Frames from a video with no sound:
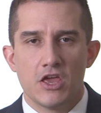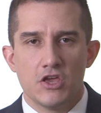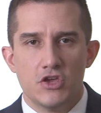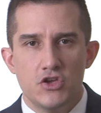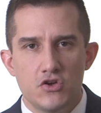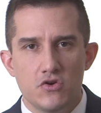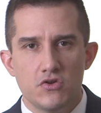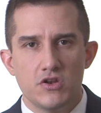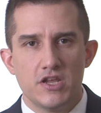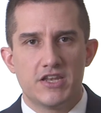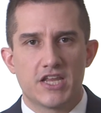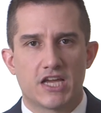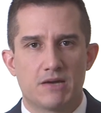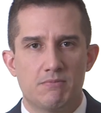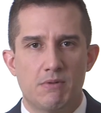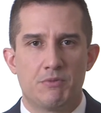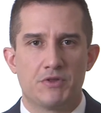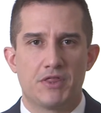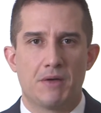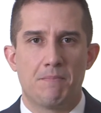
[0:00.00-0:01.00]
You need to come
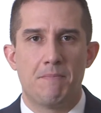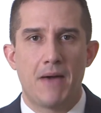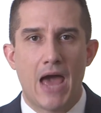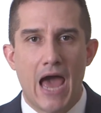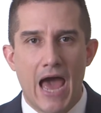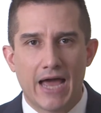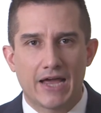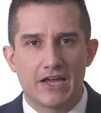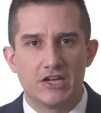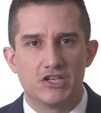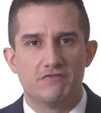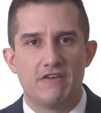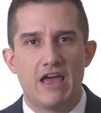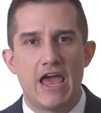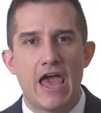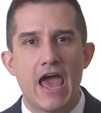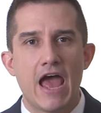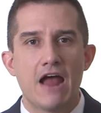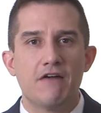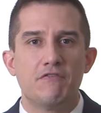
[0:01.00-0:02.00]
up with a package of
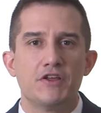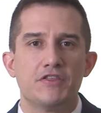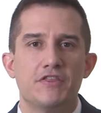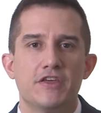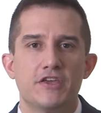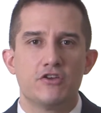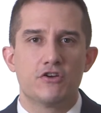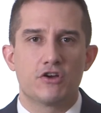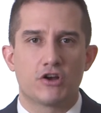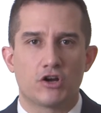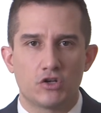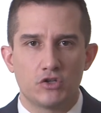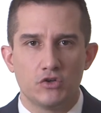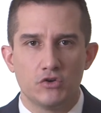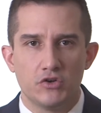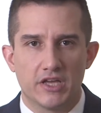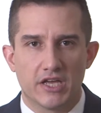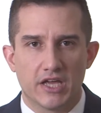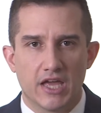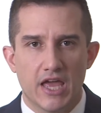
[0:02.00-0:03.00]
everything you're
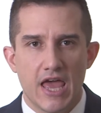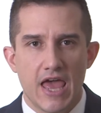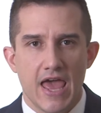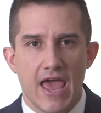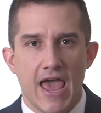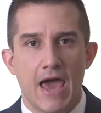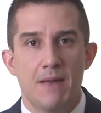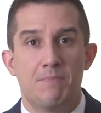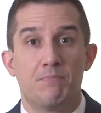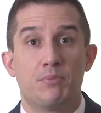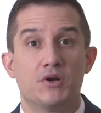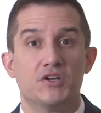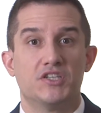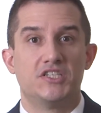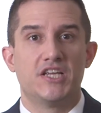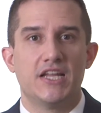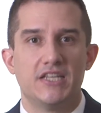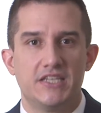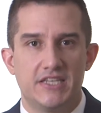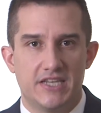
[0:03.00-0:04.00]
including and
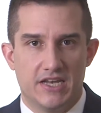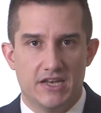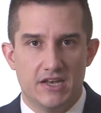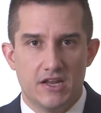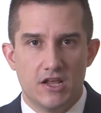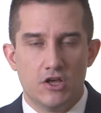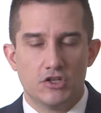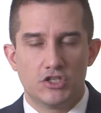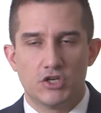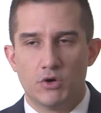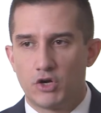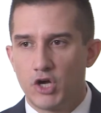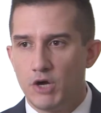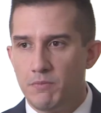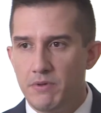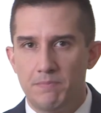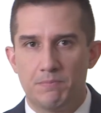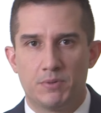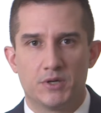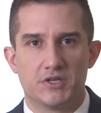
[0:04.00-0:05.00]
present it. So it could
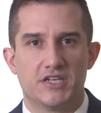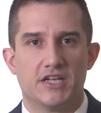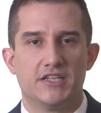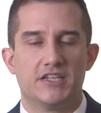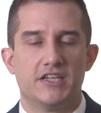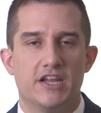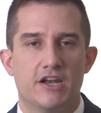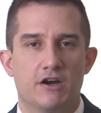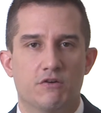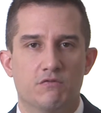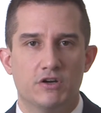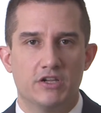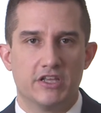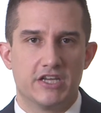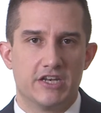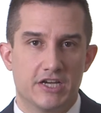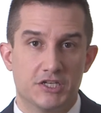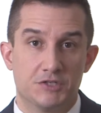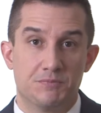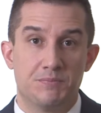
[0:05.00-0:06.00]
be presented in a really
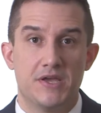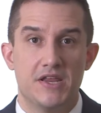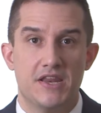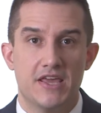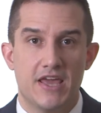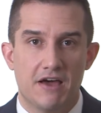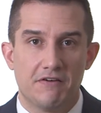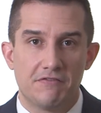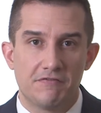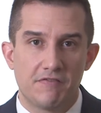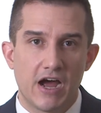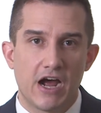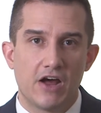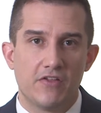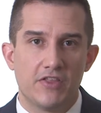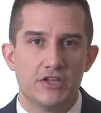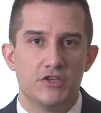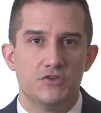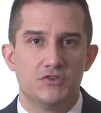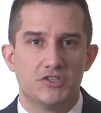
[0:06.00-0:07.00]
nice PDF file
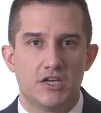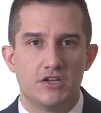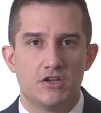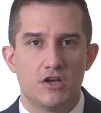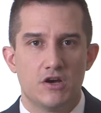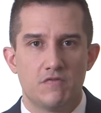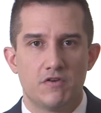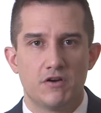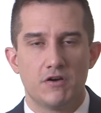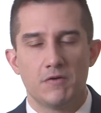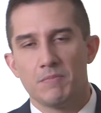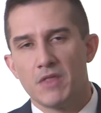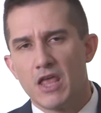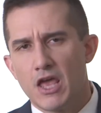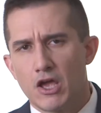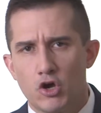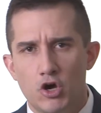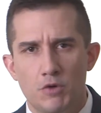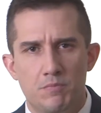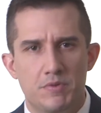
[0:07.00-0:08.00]
that you send over.
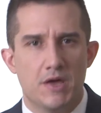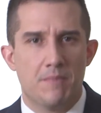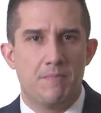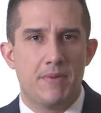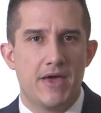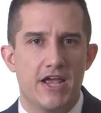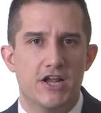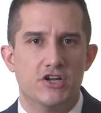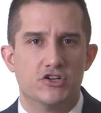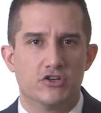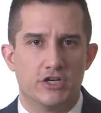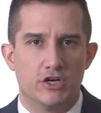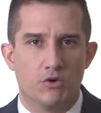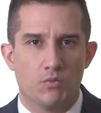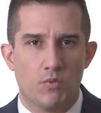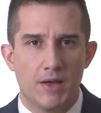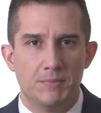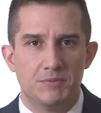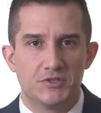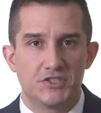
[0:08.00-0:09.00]
It could be a page on your
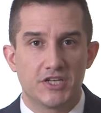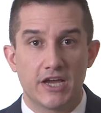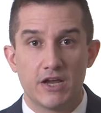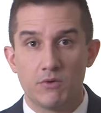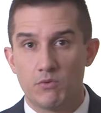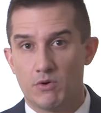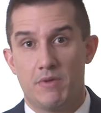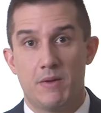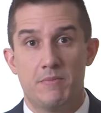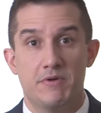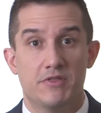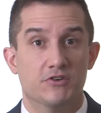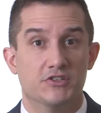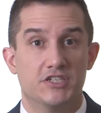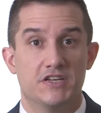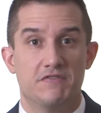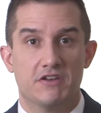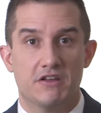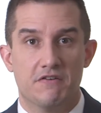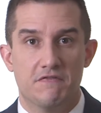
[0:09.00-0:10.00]
website where maybe there's
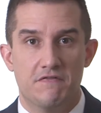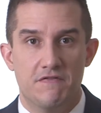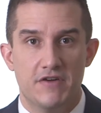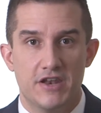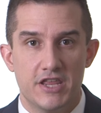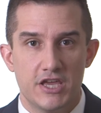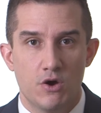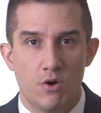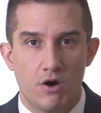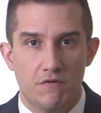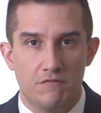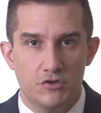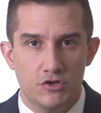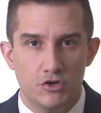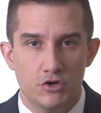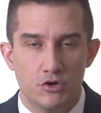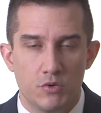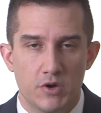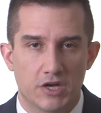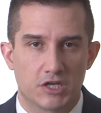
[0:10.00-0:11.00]
even a video of
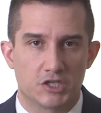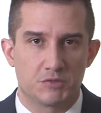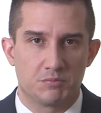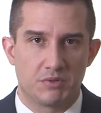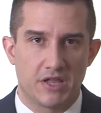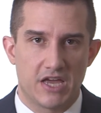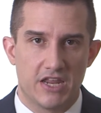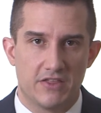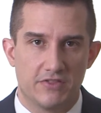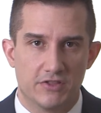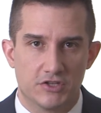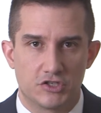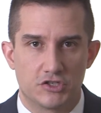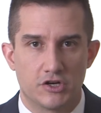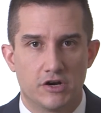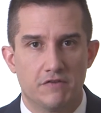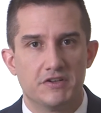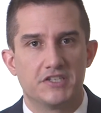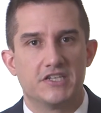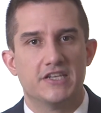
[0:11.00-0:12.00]
you explaining the
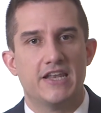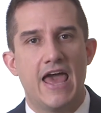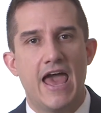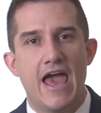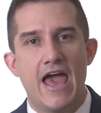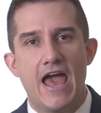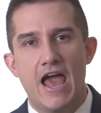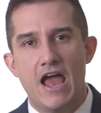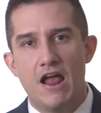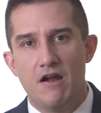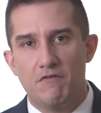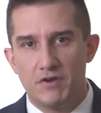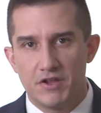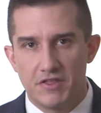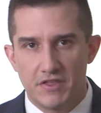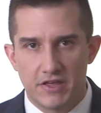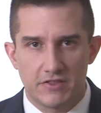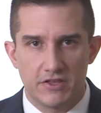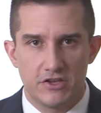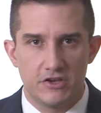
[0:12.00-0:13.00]
service and
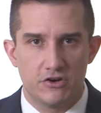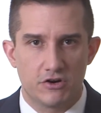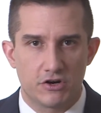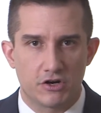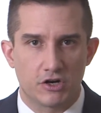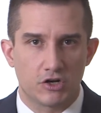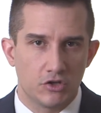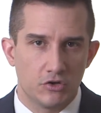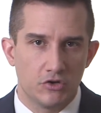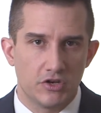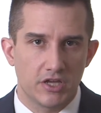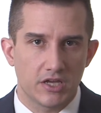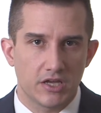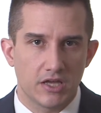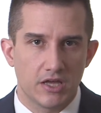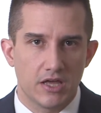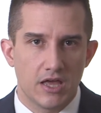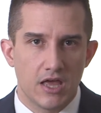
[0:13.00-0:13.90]
everything that you're including.